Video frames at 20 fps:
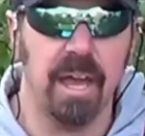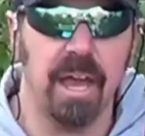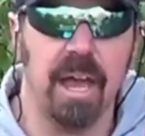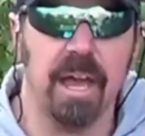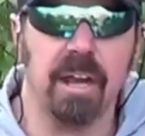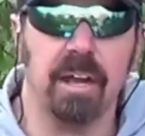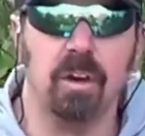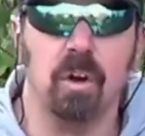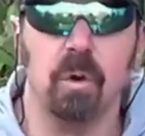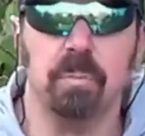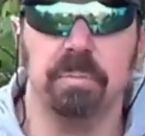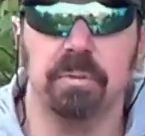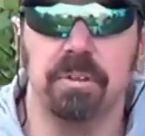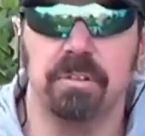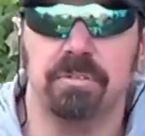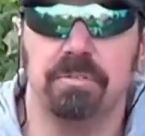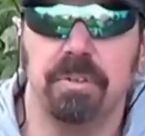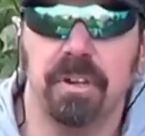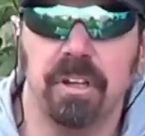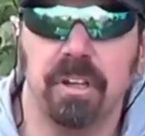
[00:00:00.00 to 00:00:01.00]
and I hope
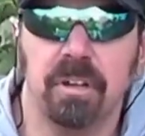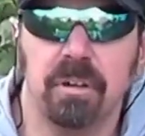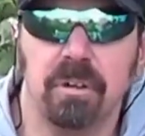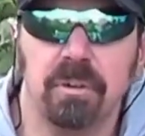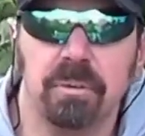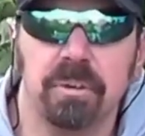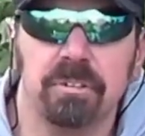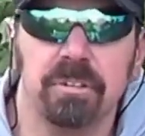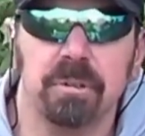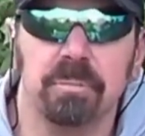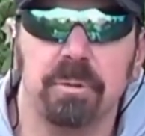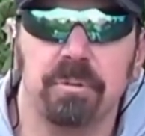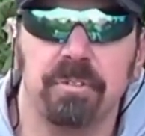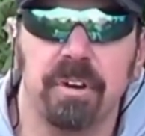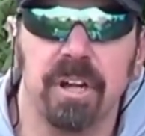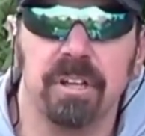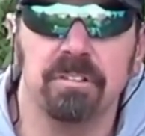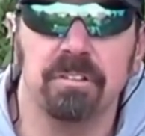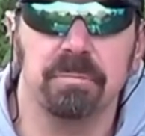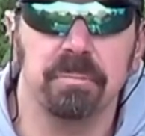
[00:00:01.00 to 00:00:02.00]
this video is going to
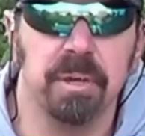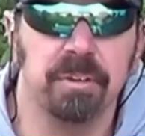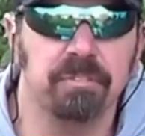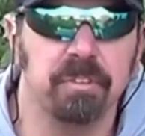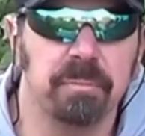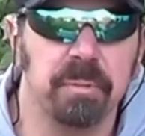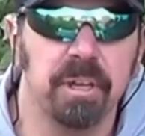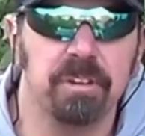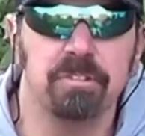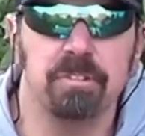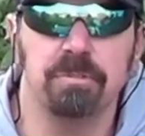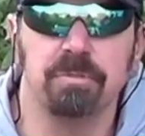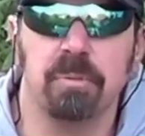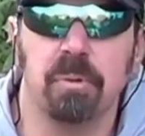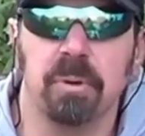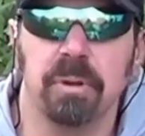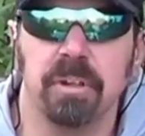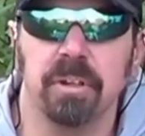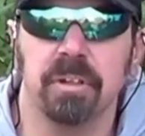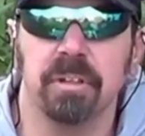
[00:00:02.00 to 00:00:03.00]
provide some information
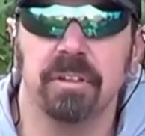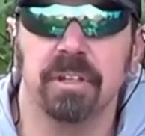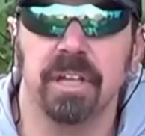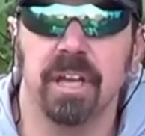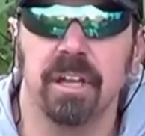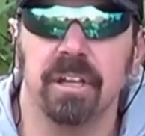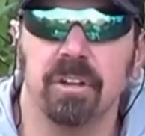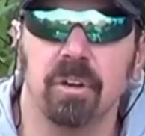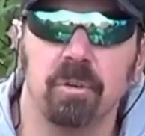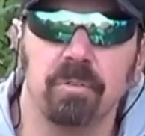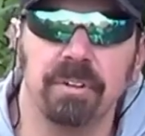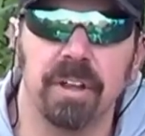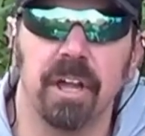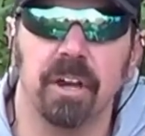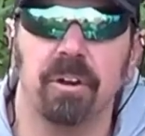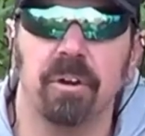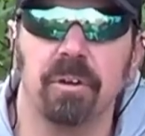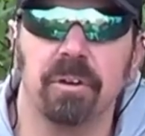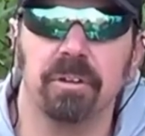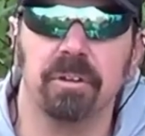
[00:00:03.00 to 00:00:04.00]
for you to get you over
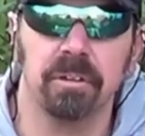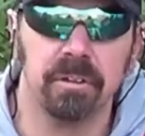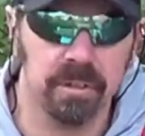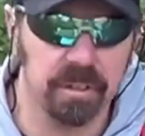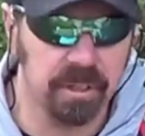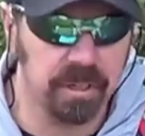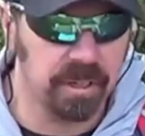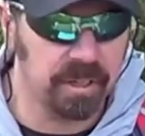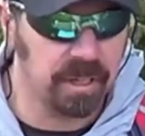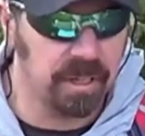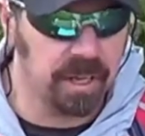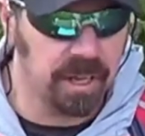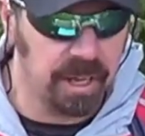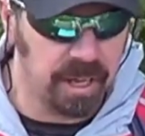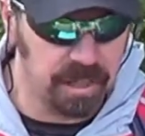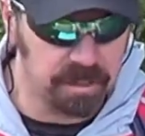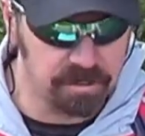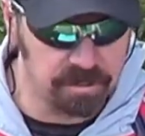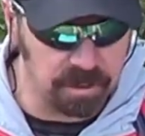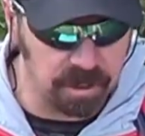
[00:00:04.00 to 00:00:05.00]
that hurdle
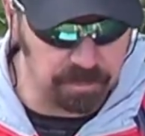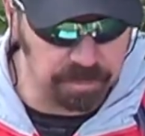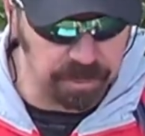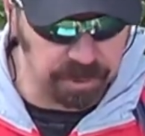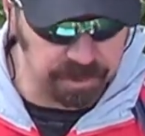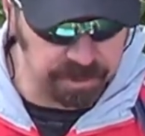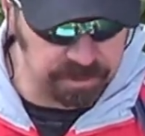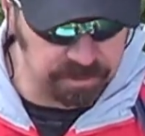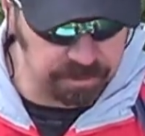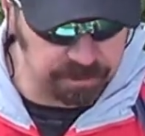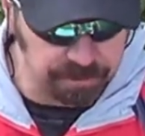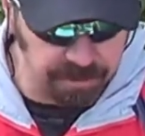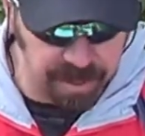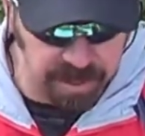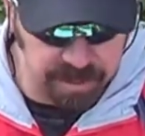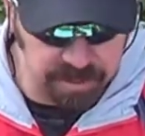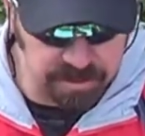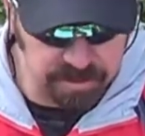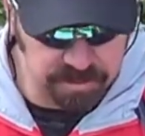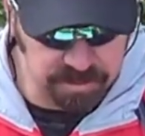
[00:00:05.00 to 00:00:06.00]
and start building some
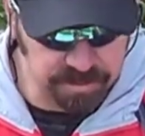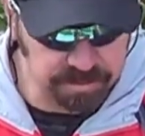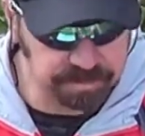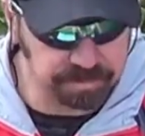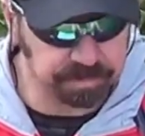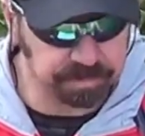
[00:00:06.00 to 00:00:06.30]
fires.